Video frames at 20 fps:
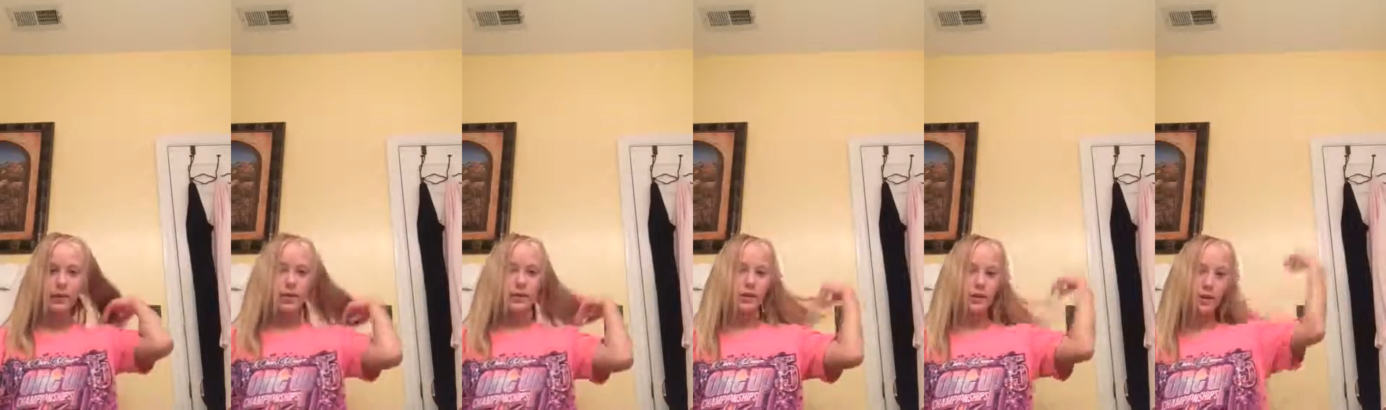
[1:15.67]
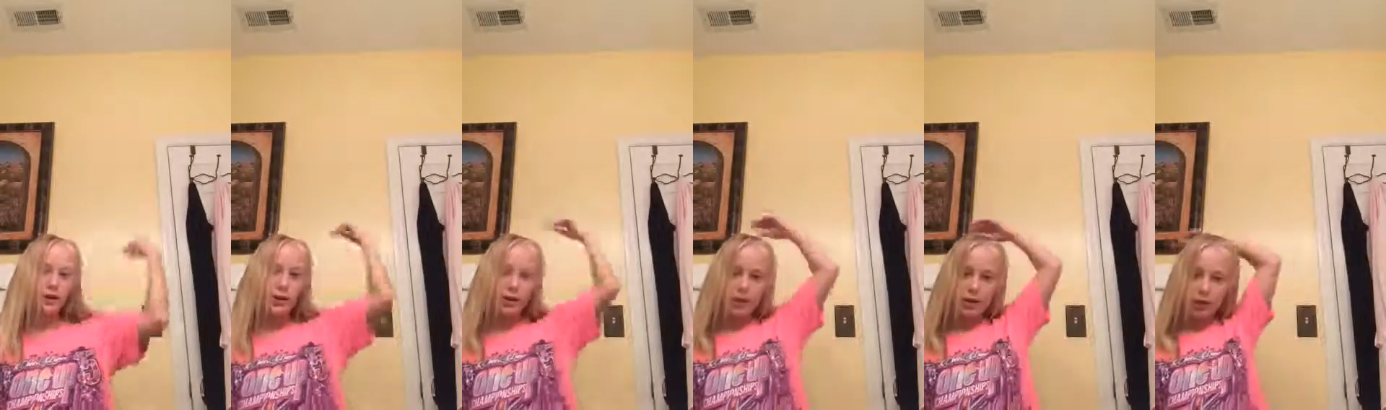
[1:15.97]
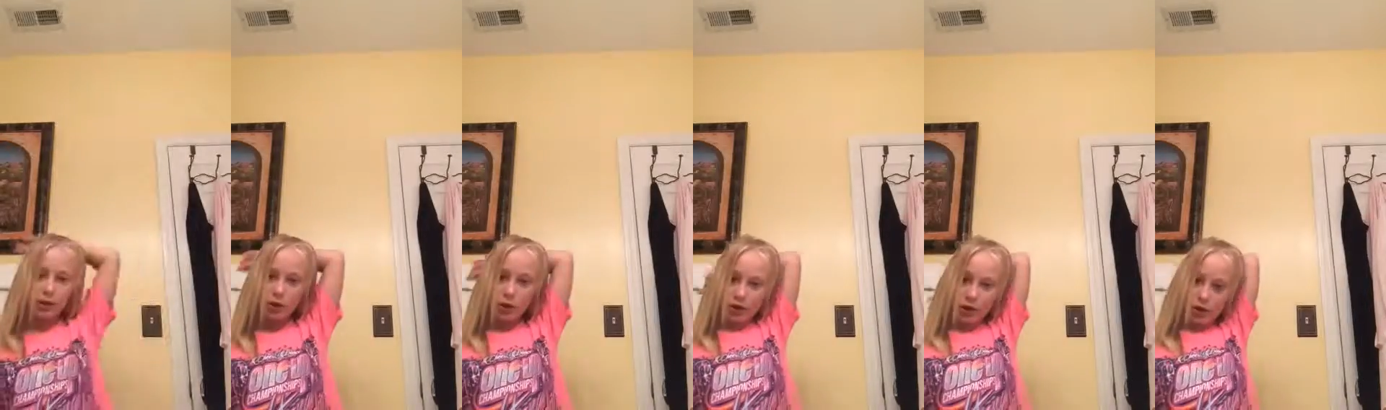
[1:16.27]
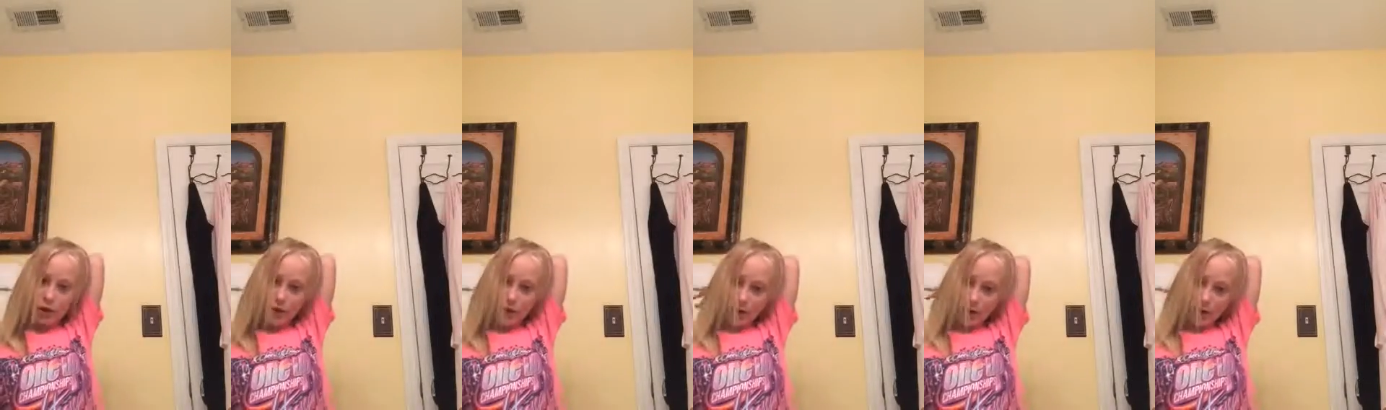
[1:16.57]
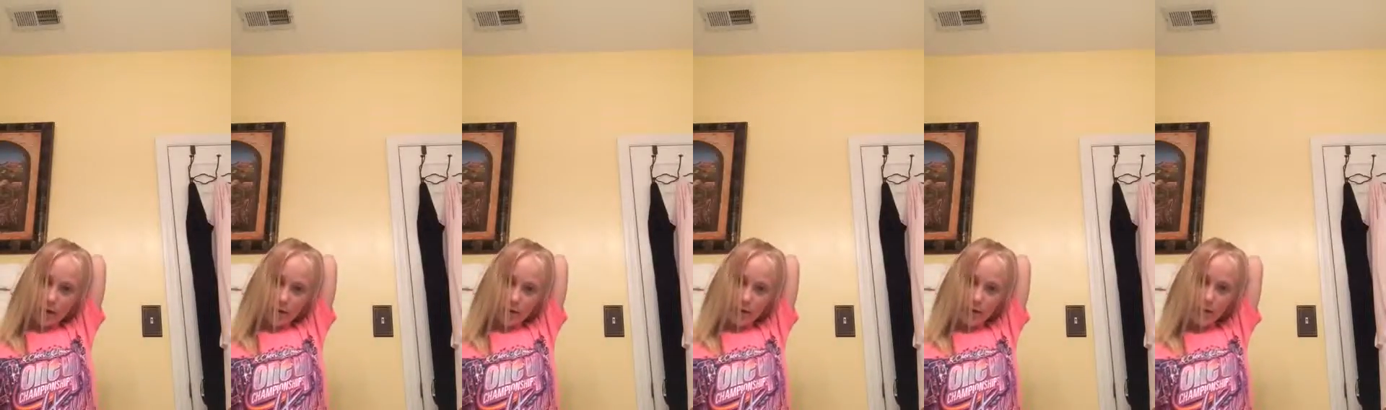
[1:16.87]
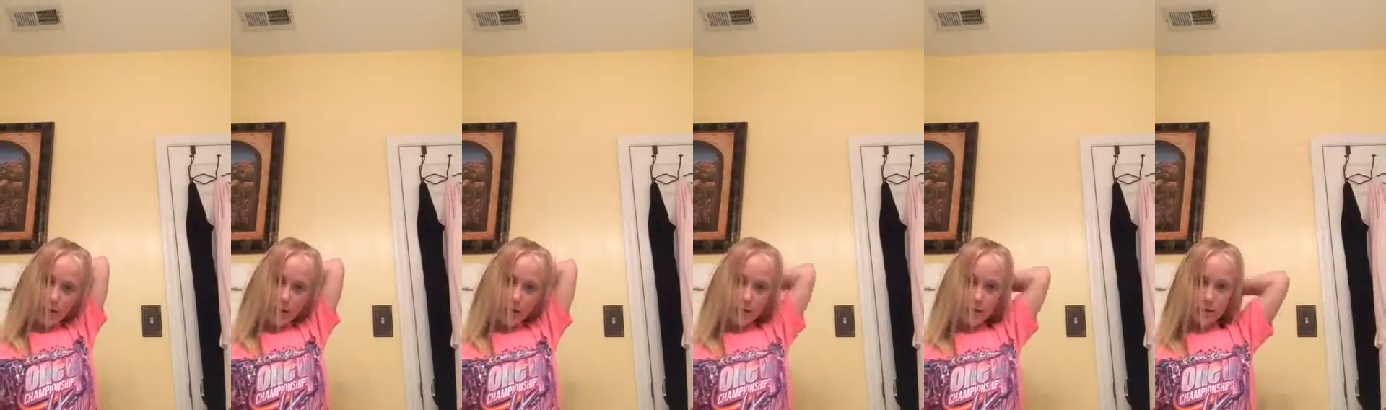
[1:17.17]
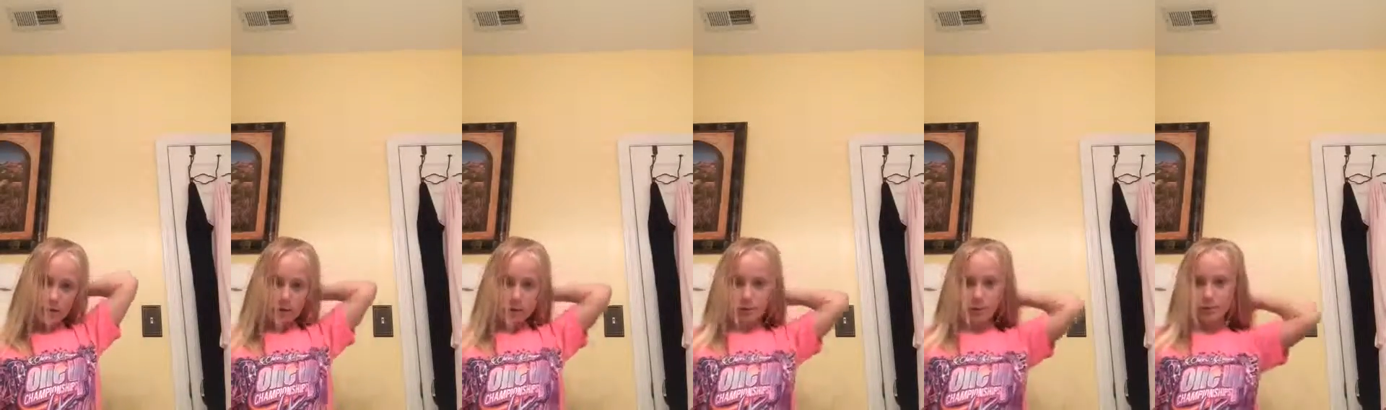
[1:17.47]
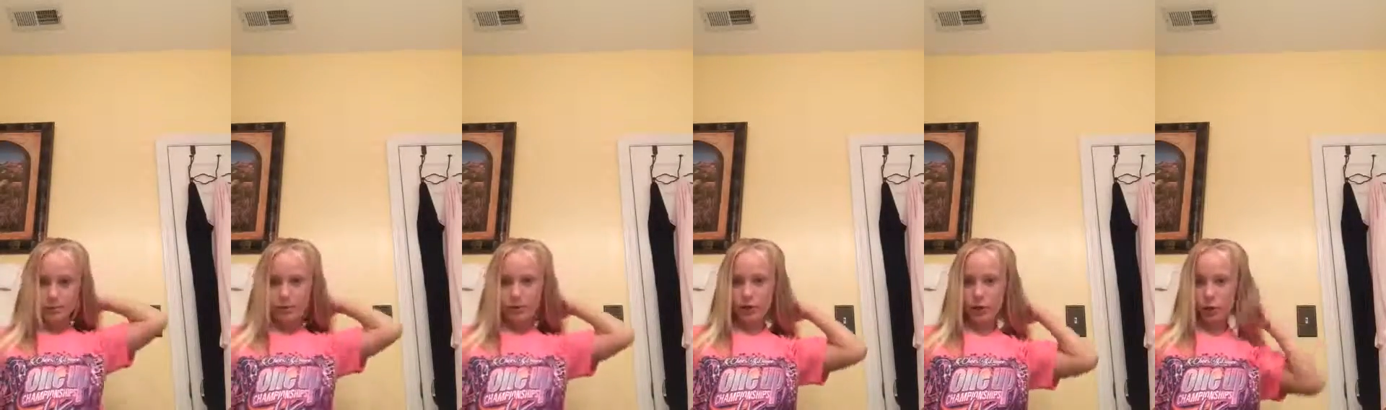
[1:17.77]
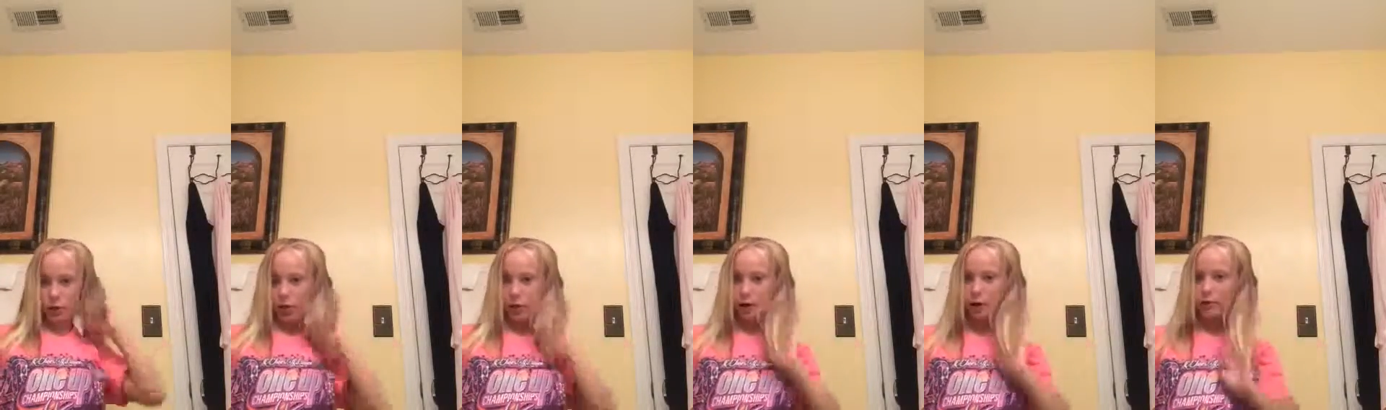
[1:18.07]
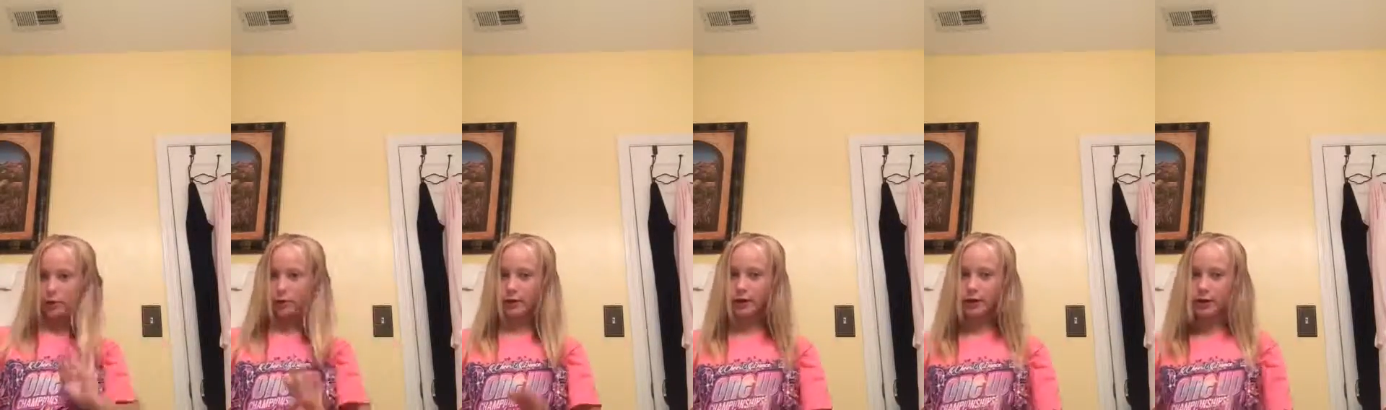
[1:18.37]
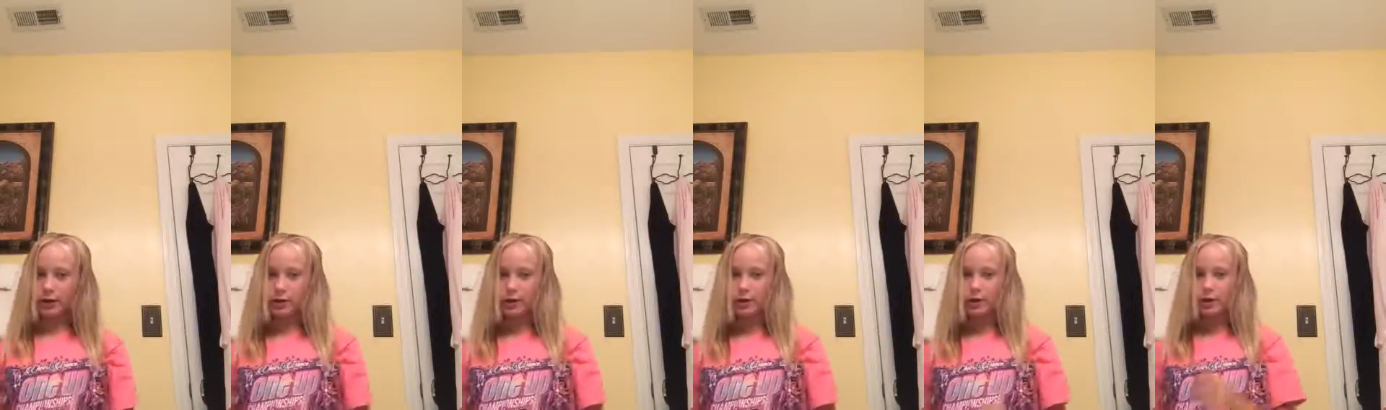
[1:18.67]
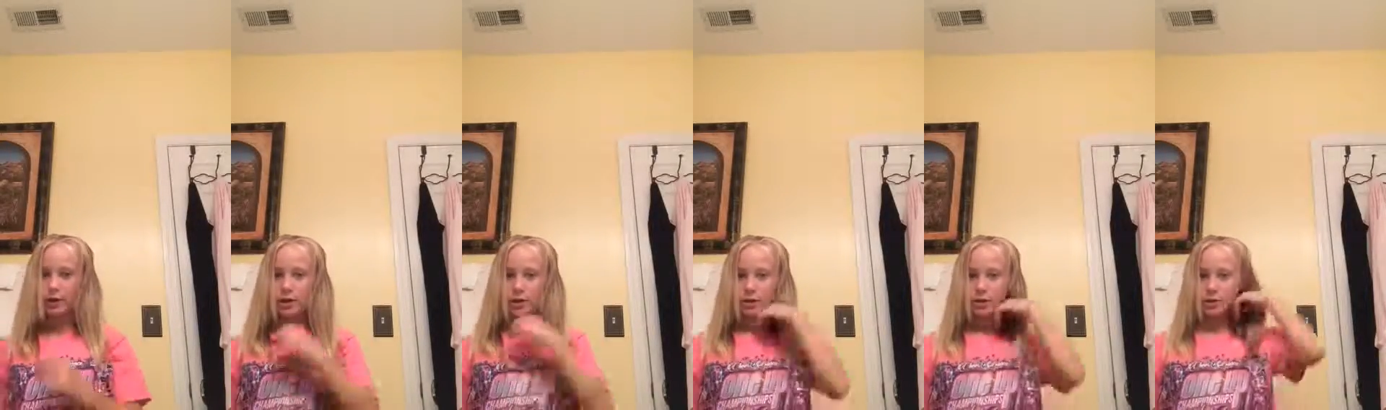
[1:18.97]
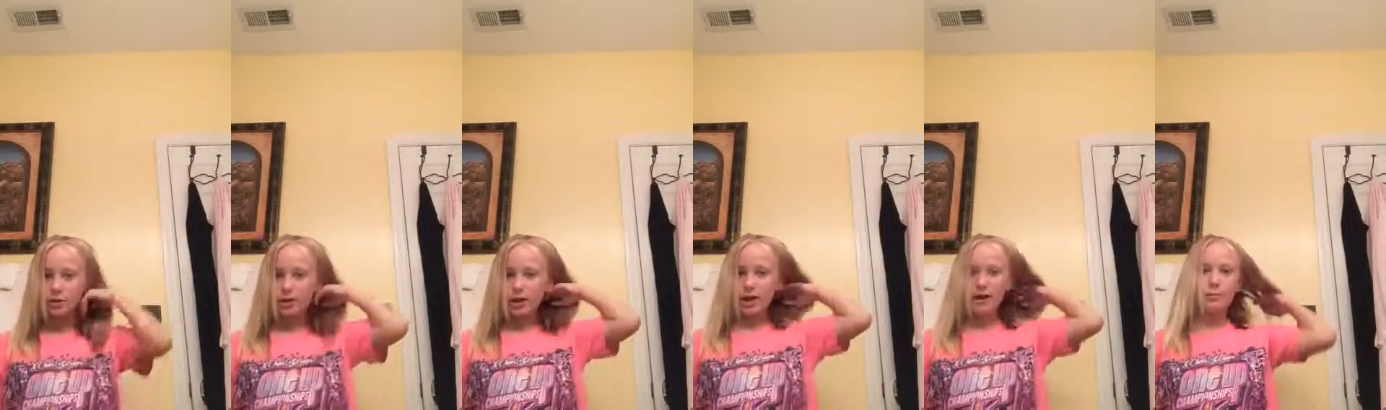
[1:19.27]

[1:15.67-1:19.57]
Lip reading: And then you can take some of your hair over here and do